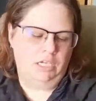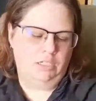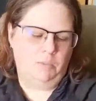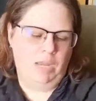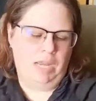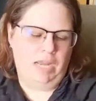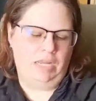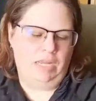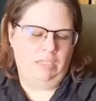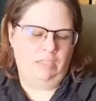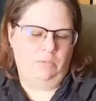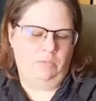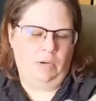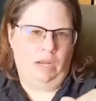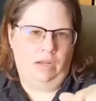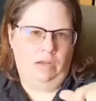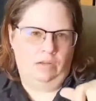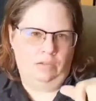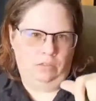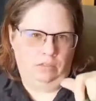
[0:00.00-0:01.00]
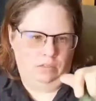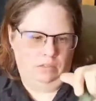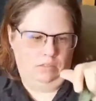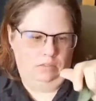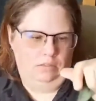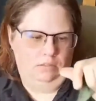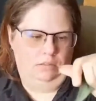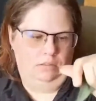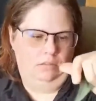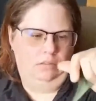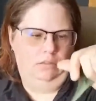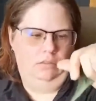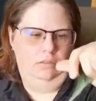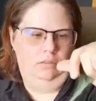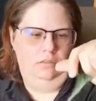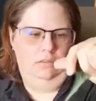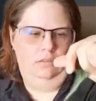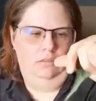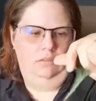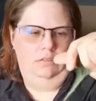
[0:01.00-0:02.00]
my hands around,
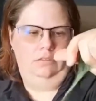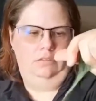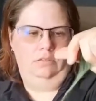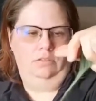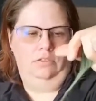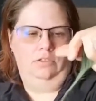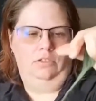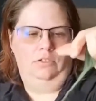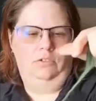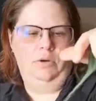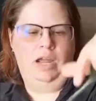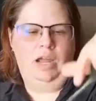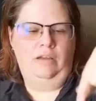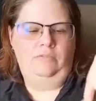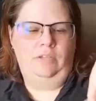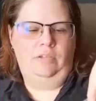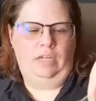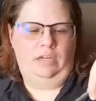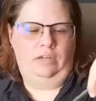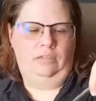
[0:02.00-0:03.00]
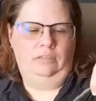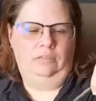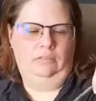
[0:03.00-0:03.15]
draft out,